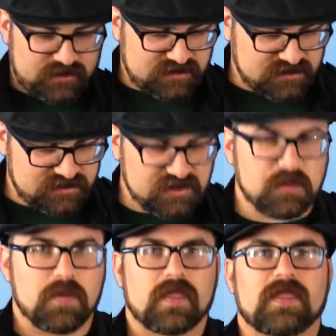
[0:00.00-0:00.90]
just
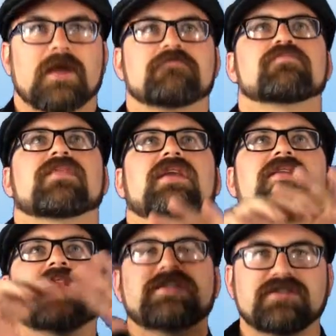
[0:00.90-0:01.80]

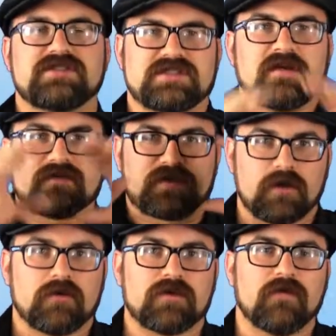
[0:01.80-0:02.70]
let yourself
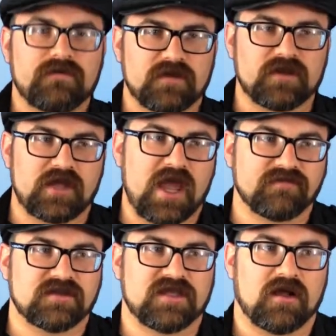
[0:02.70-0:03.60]
go. Don't feel that you
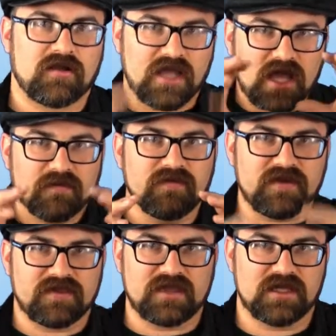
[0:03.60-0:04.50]
have to tell
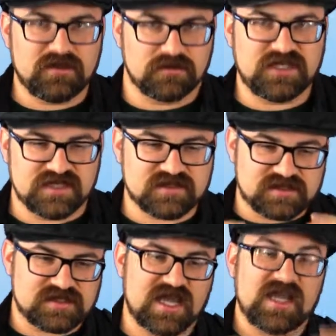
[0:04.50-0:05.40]
everything you need to
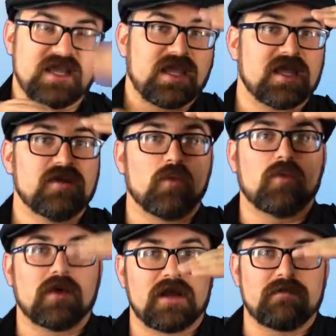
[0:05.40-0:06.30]
say in
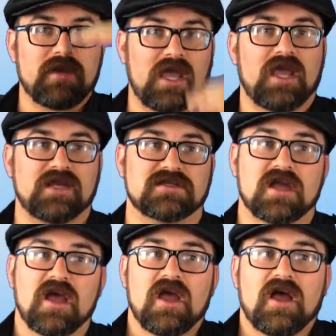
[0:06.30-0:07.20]
one page.
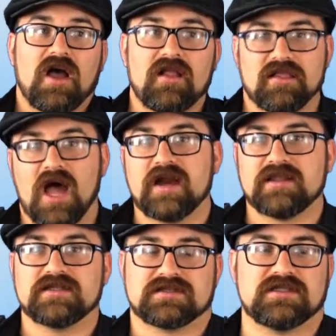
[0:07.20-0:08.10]
A lot of
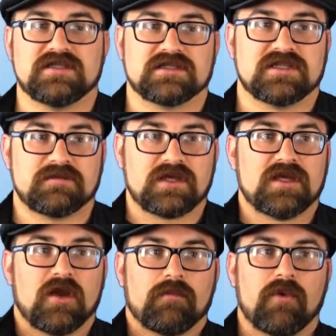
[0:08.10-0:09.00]
these could easily
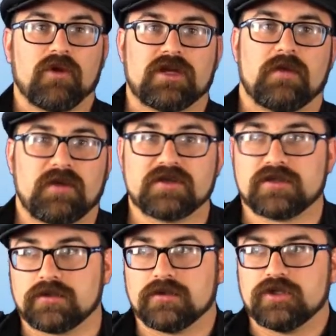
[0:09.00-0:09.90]
be broken up
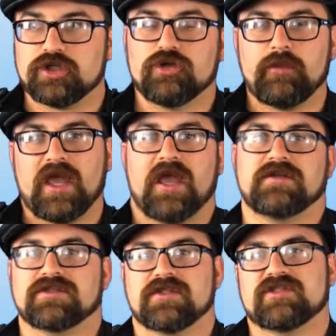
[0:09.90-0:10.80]
into
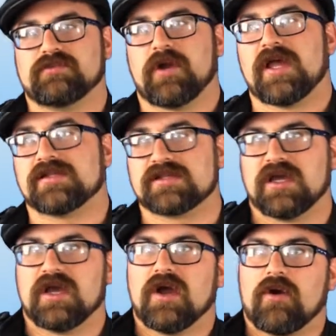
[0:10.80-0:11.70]
2-page spreads
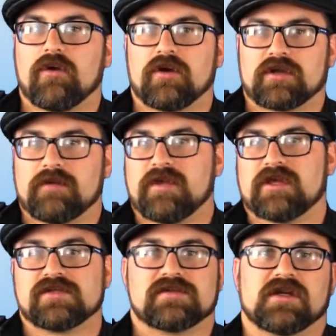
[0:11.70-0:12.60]
or can be
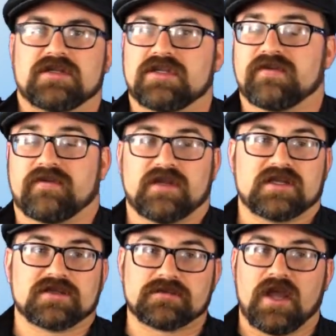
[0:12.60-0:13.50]
constructed differently,
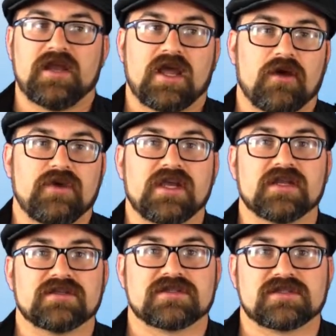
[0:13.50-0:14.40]
because right now
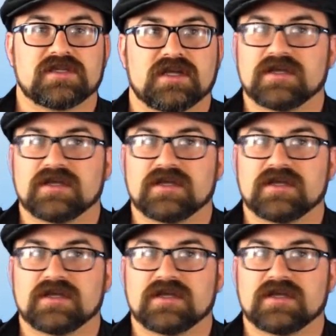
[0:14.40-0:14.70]
it's